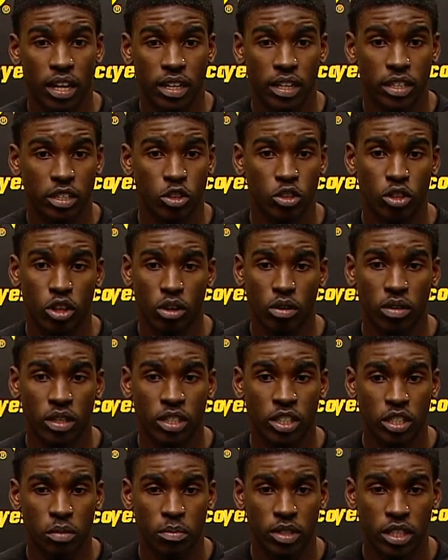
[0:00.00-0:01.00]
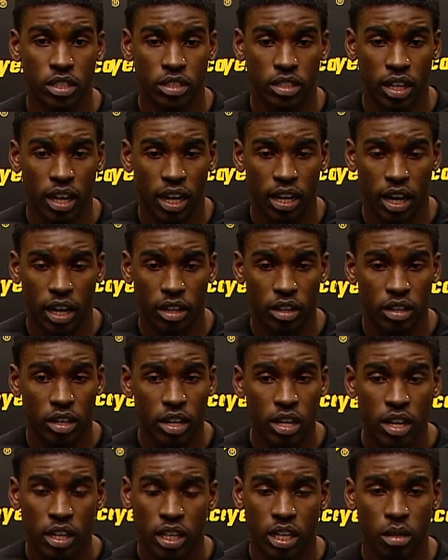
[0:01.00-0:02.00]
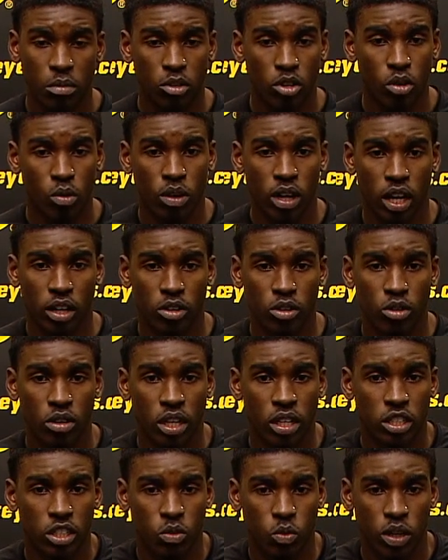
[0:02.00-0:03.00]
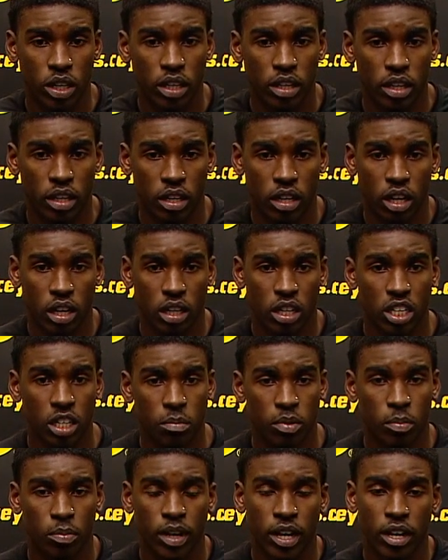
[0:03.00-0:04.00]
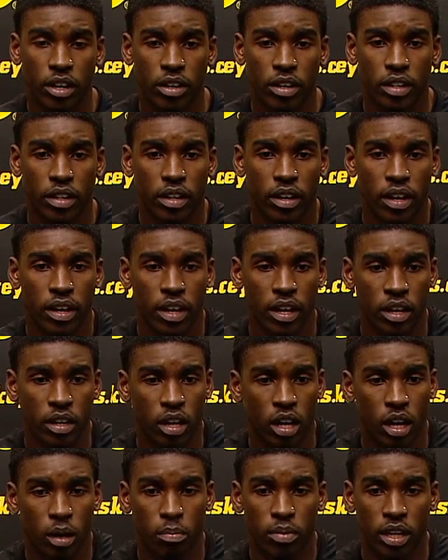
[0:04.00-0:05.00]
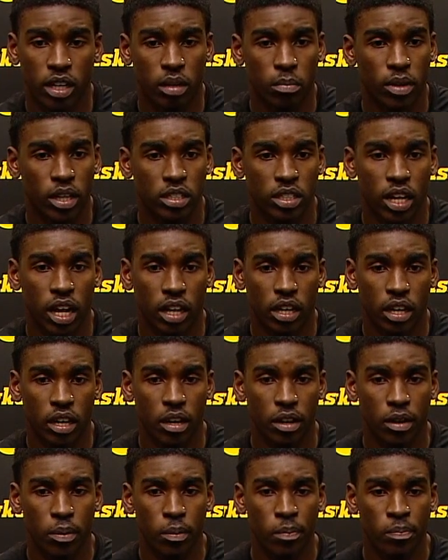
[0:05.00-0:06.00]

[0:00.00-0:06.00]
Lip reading: And, you know, it just means that I got to keep doing what I do each week and keep preparing and play the best that I can.